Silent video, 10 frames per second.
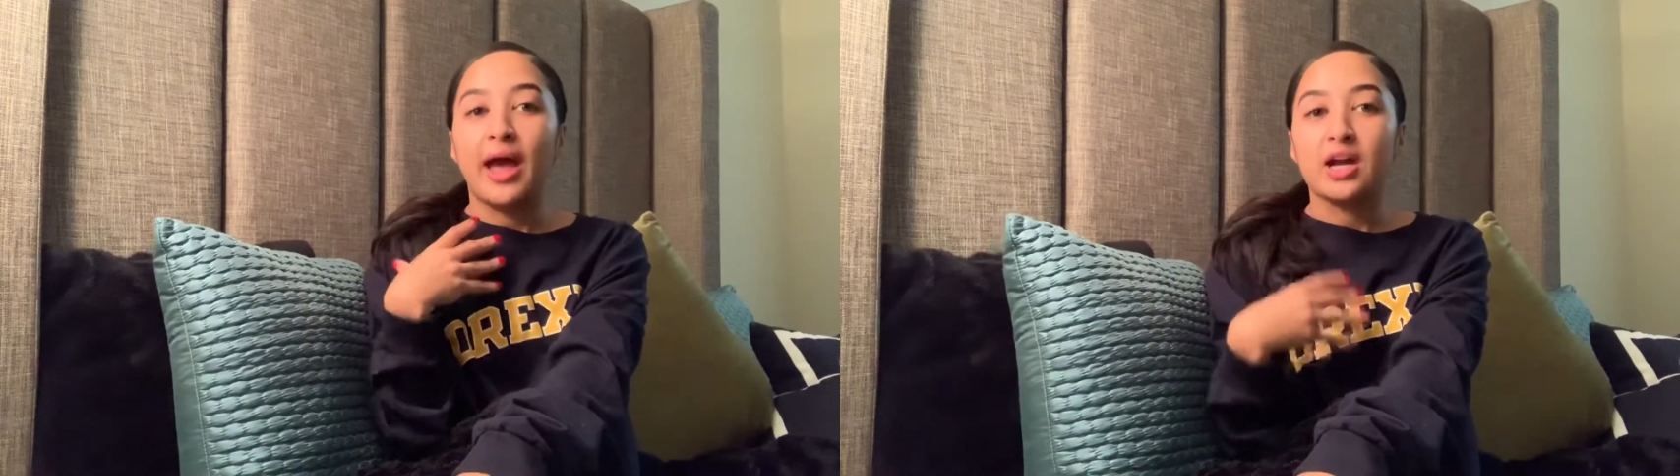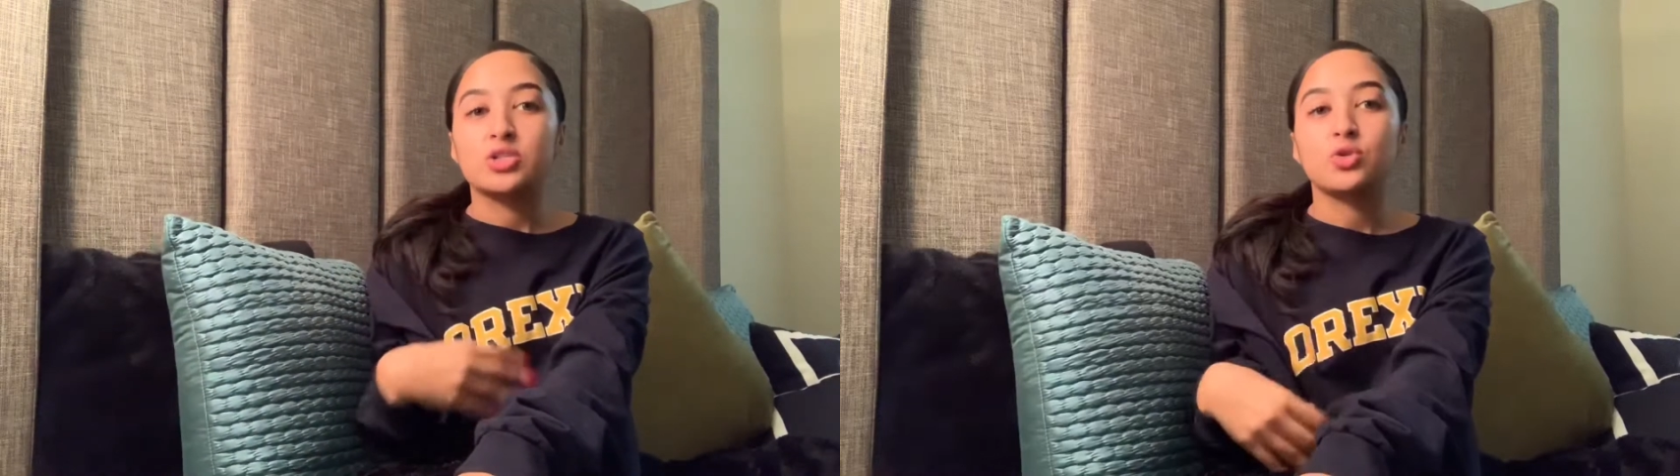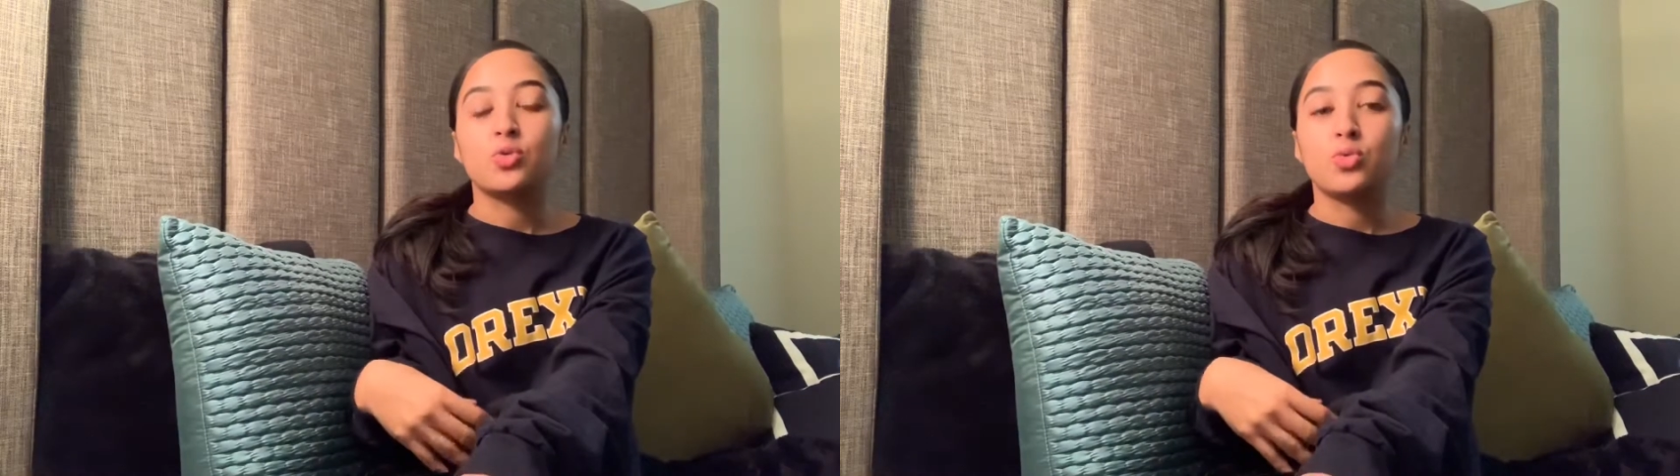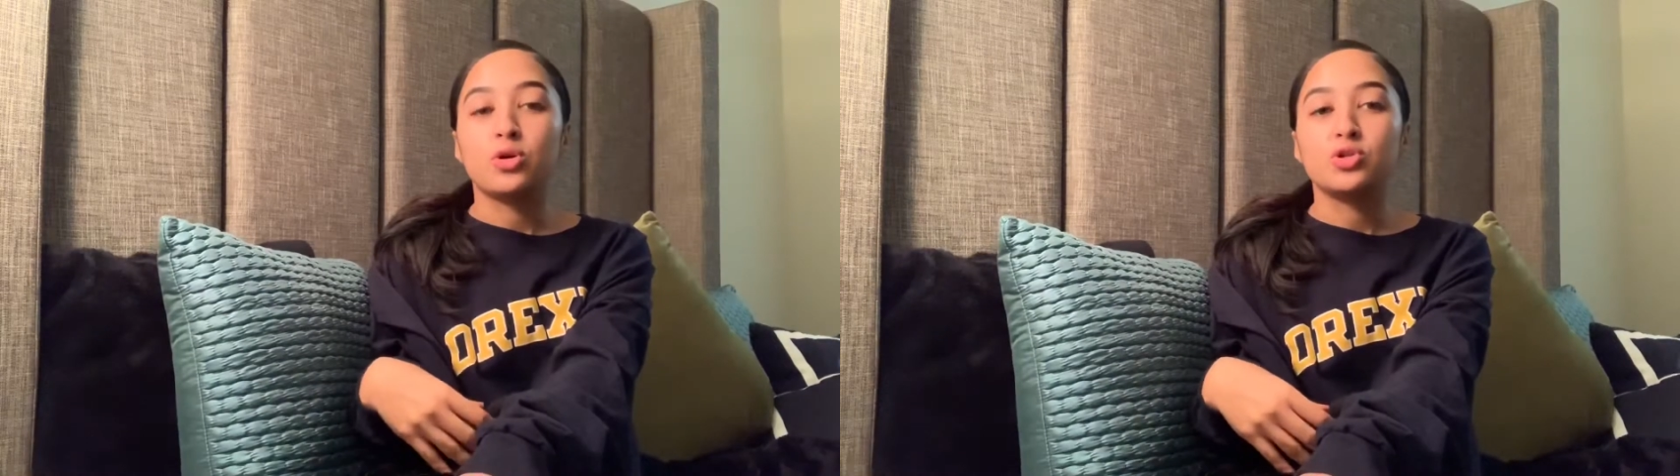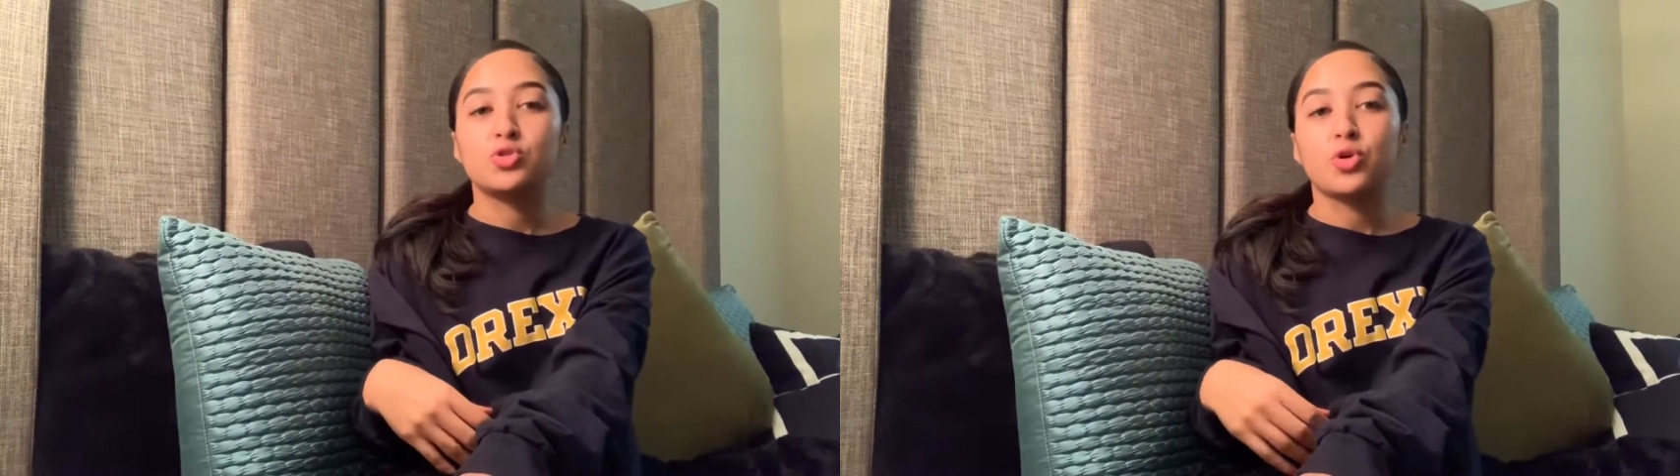actual
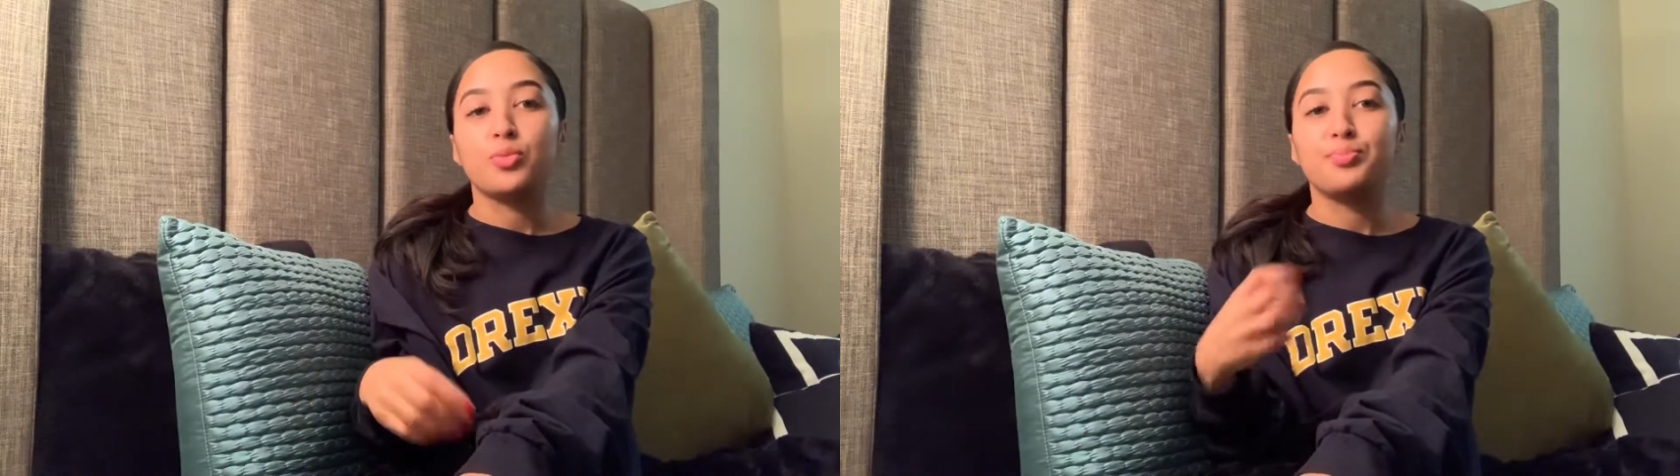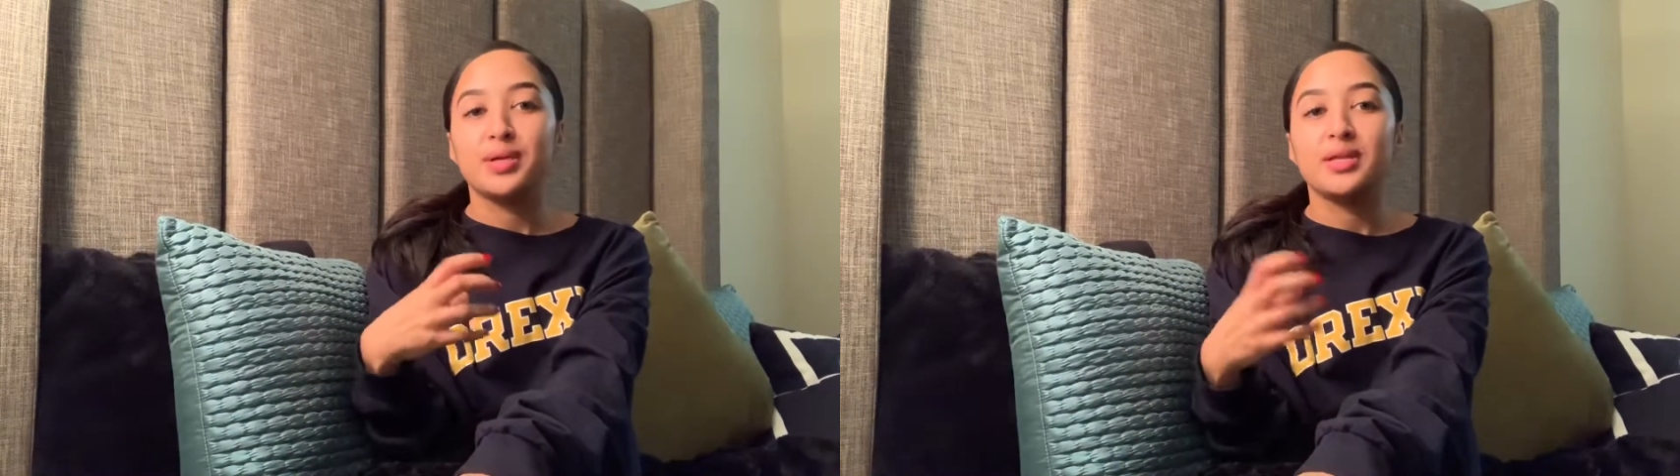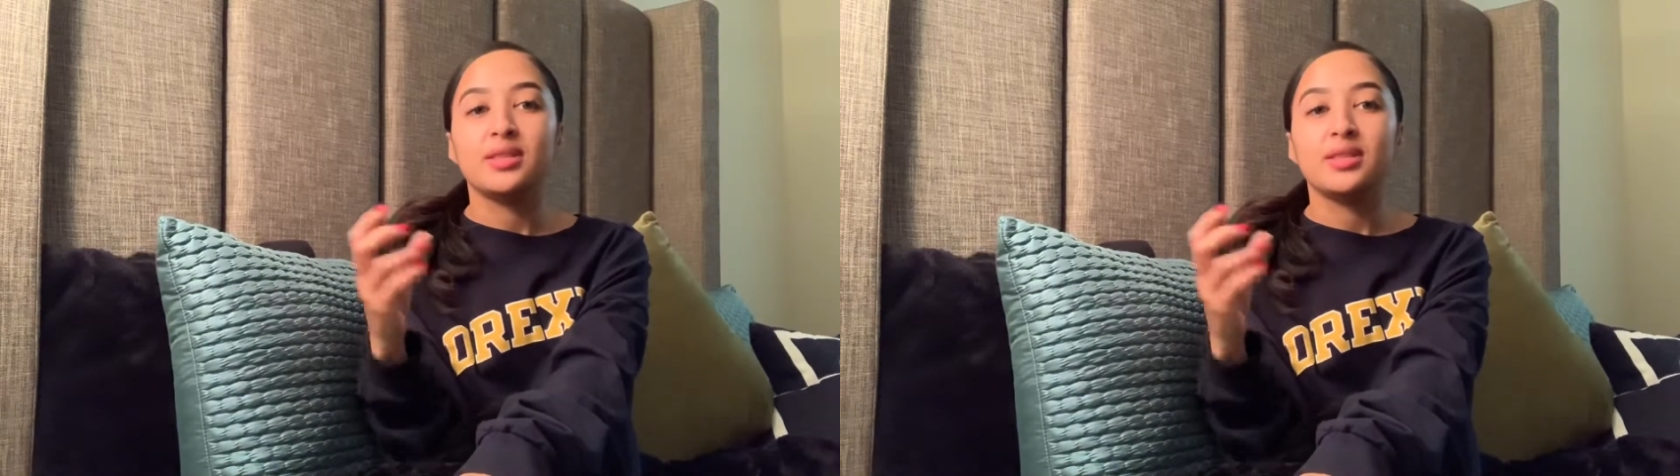wardrobe be